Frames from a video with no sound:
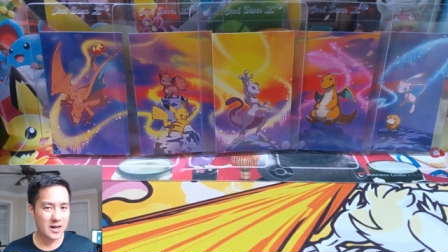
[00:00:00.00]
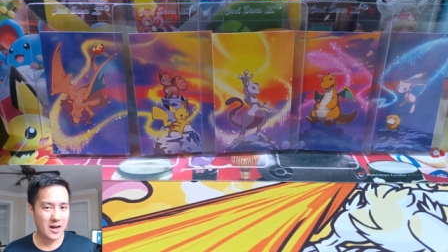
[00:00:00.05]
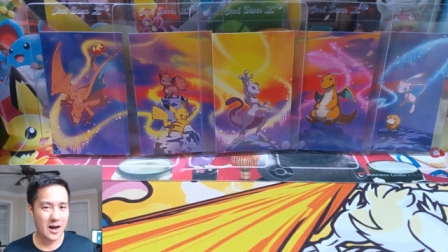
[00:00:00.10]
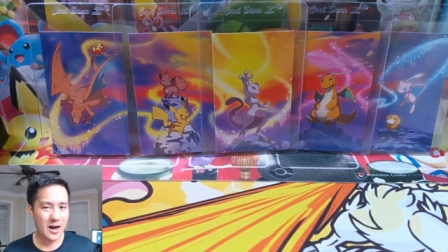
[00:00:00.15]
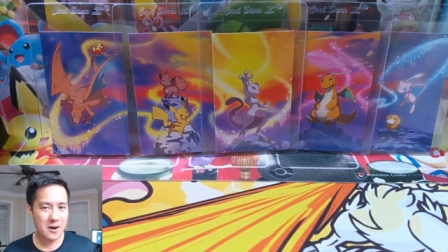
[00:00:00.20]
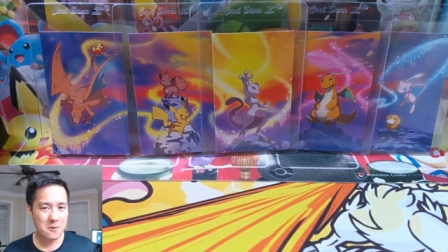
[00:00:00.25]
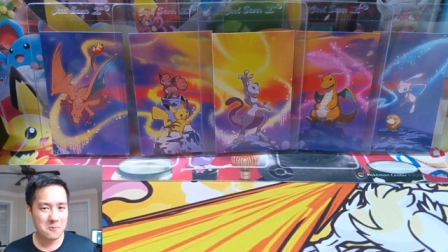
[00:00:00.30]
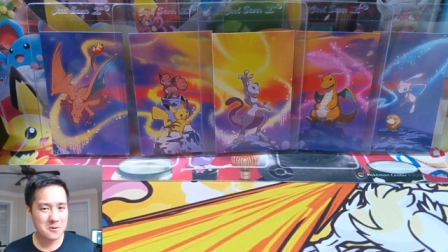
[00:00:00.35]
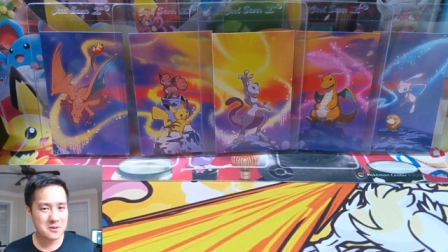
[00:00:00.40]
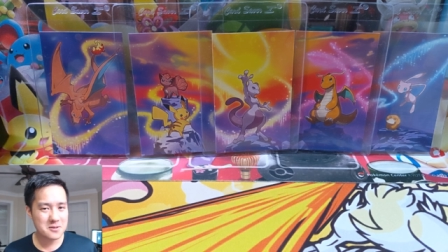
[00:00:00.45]
I
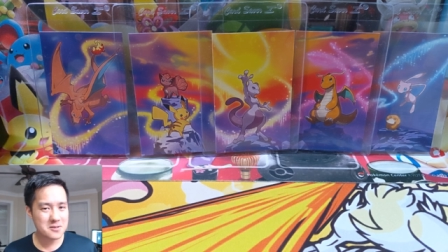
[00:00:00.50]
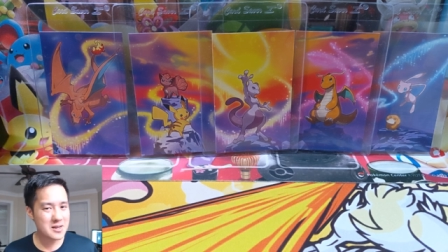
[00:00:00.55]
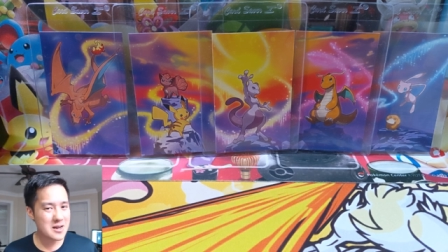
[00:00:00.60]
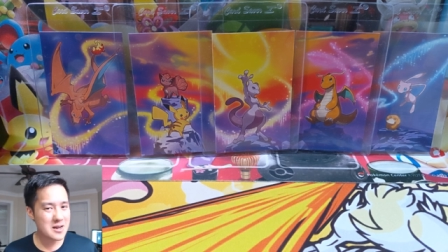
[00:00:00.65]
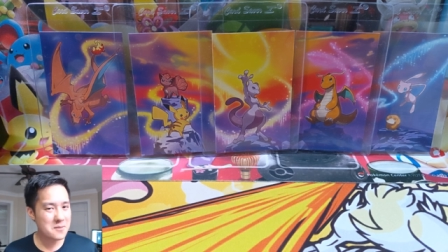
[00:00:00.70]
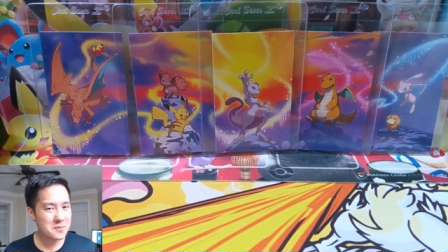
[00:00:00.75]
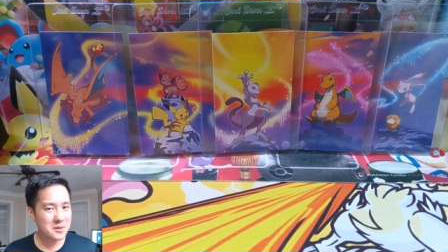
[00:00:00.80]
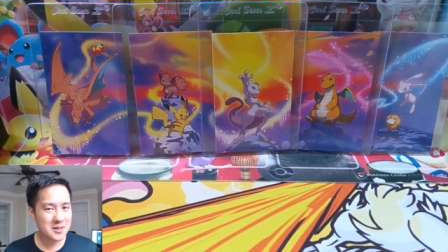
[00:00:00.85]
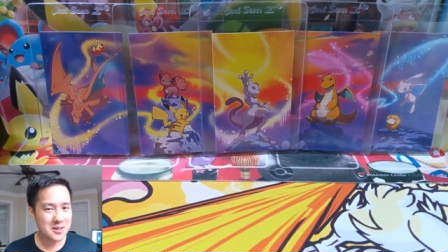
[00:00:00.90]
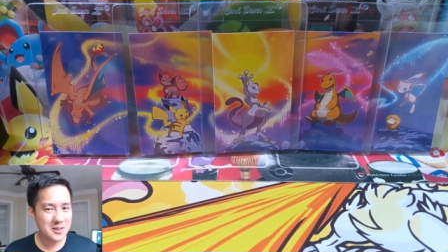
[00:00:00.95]
will say
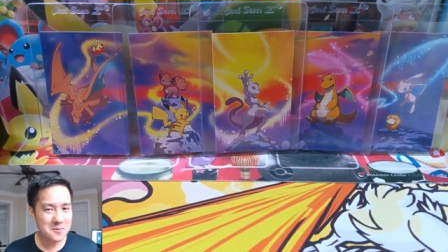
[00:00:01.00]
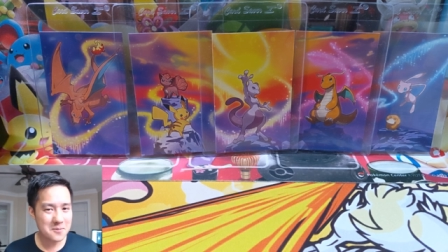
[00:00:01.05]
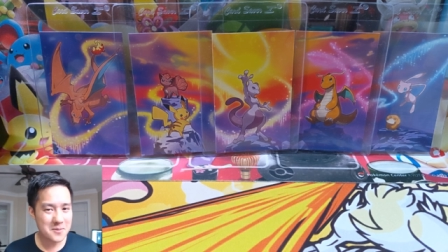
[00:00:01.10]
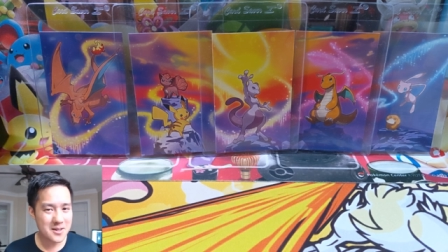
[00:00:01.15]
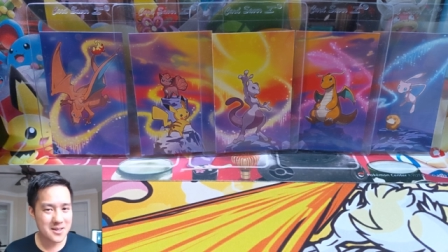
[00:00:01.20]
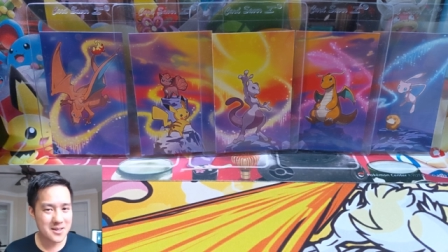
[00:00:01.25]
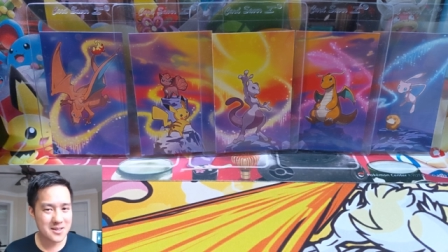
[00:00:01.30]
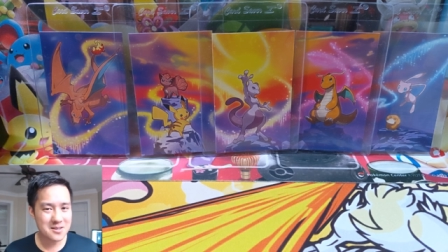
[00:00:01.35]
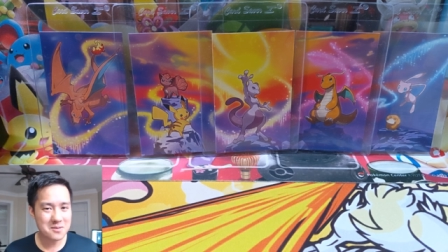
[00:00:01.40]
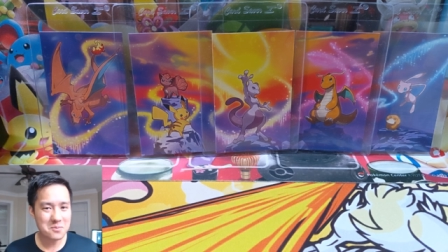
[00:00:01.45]
I'm a little bit
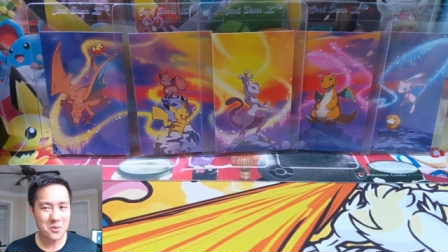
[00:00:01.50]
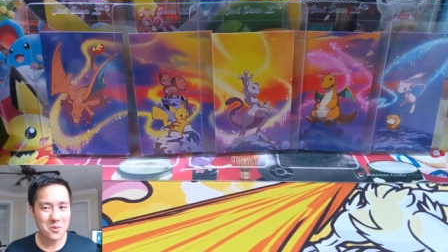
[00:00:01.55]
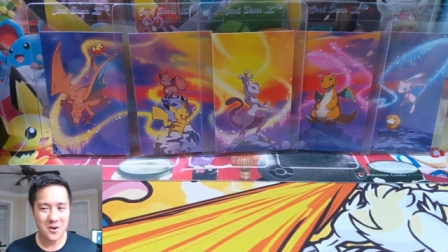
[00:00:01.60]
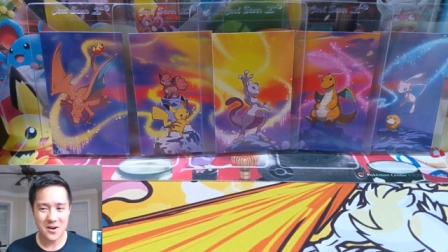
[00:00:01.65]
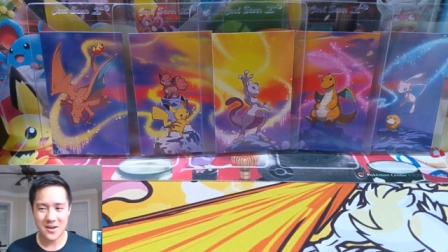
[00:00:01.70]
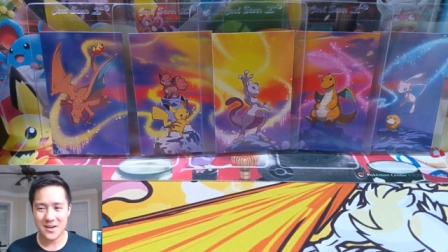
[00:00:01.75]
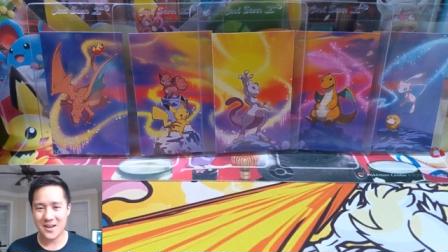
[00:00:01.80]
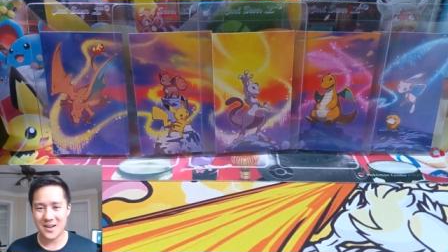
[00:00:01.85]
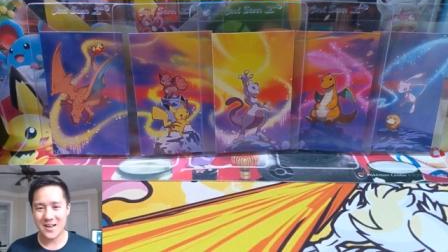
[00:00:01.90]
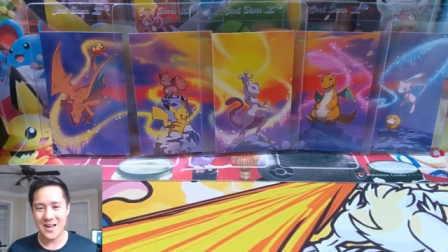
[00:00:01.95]

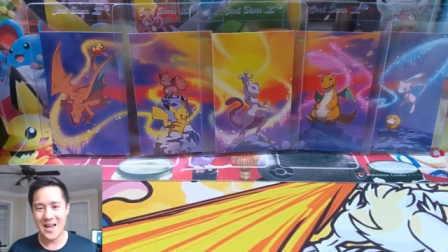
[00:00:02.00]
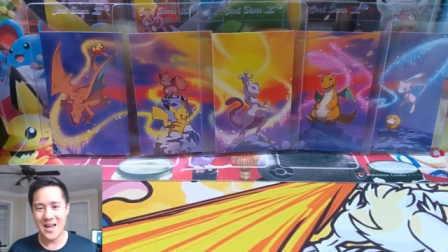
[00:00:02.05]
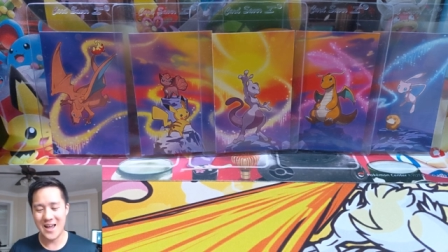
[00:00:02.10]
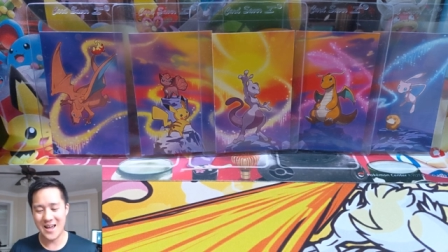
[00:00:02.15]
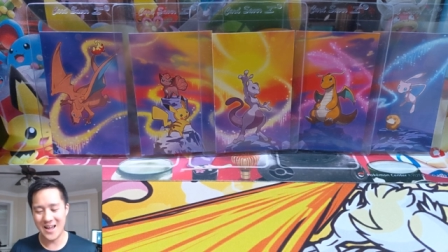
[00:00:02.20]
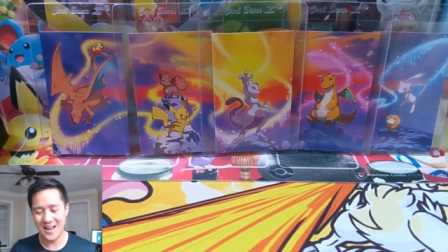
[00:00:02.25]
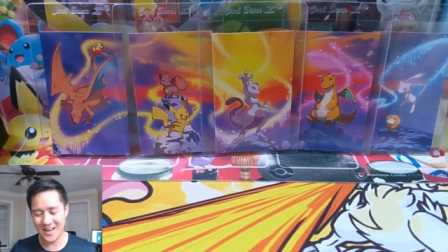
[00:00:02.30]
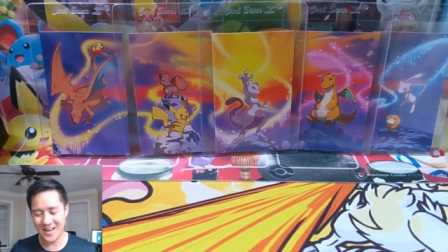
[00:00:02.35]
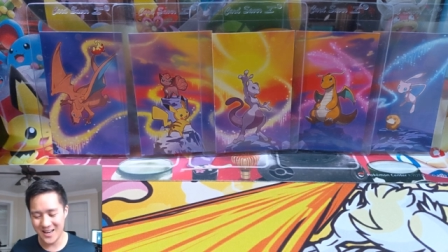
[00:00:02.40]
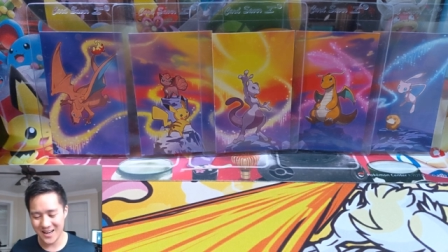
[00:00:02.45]
disappointed.
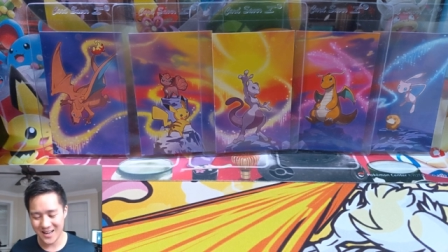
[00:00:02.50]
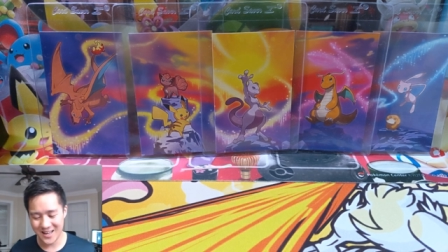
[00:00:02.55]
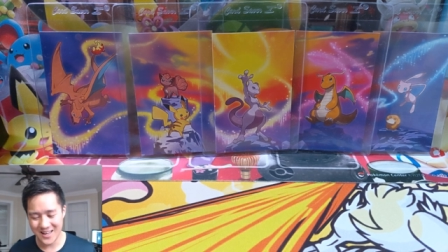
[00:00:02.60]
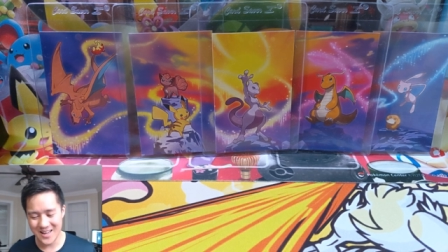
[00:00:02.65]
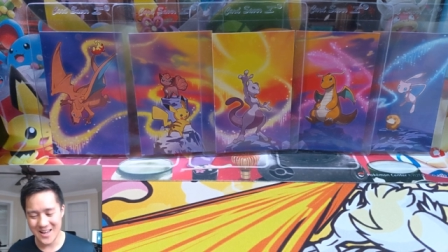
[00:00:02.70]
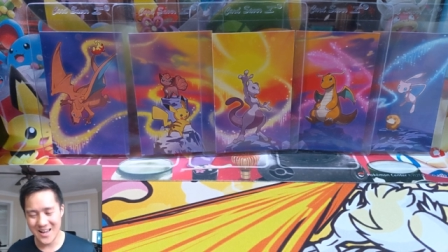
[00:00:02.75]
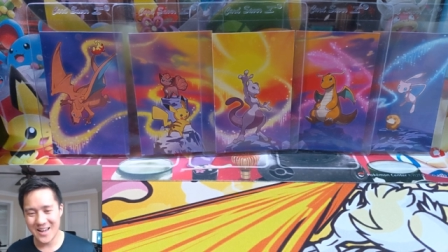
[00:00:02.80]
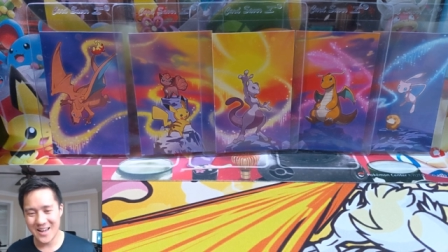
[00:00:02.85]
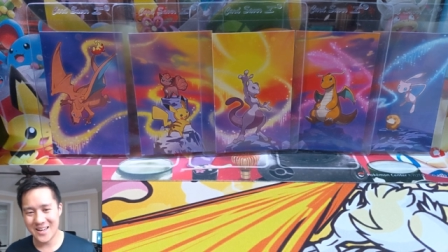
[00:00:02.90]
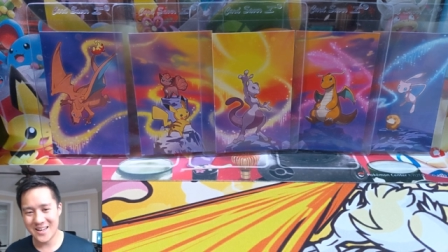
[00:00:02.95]

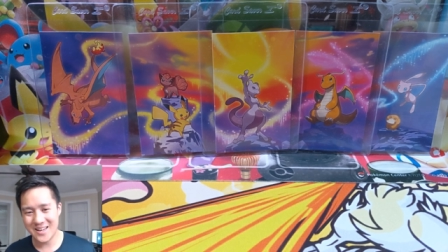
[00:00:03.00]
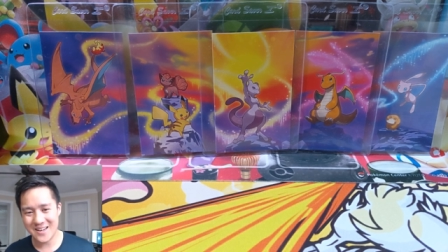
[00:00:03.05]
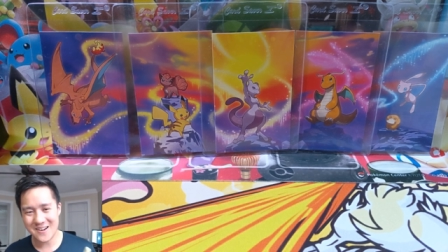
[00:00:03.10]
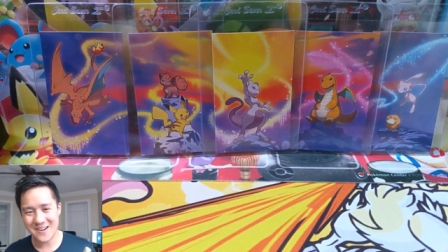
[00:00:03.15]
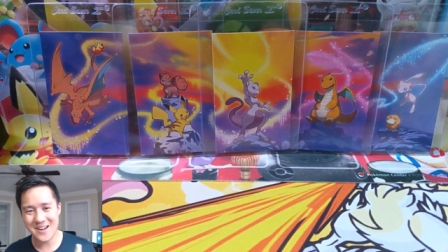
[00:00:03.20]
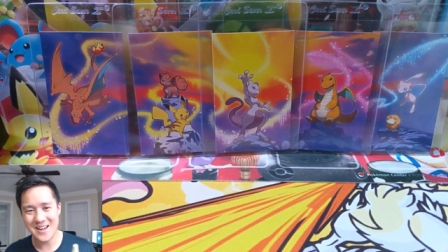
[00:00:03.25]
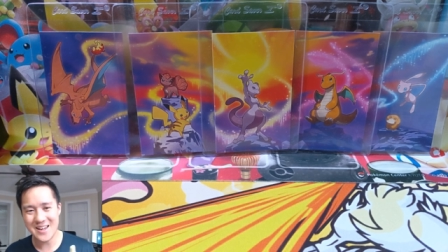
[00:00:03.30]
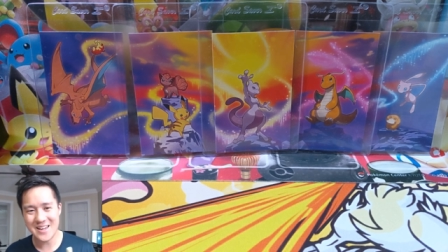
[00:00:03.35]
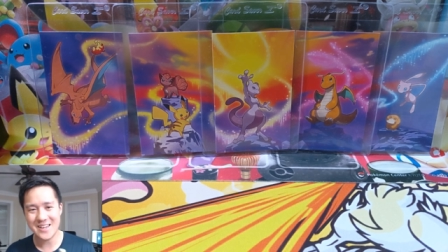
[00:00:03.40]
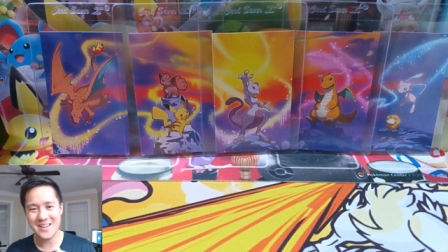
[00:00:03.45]
Here he